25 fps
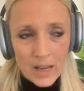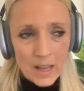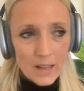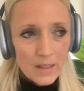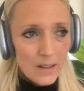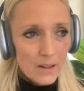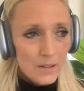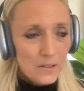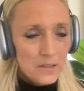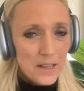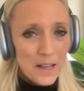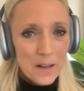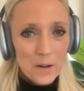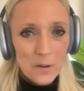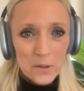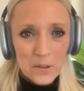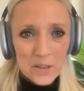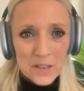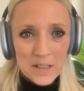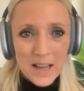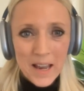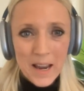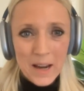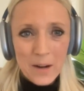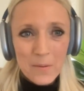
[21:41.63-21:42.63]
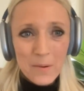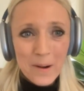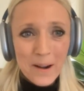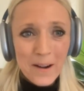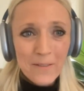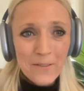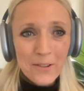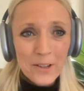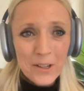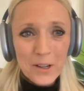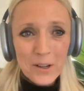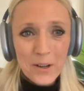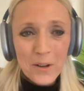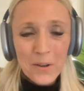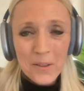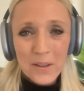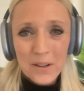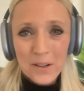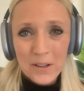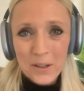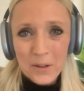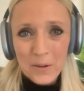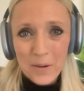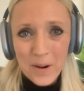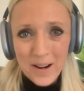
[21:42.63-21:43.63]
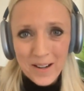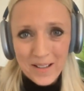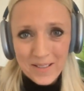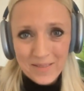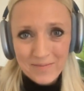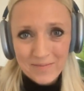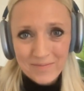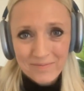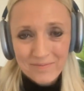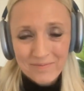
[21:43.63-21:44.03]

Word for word: There's that old saying wherever you go, there you are.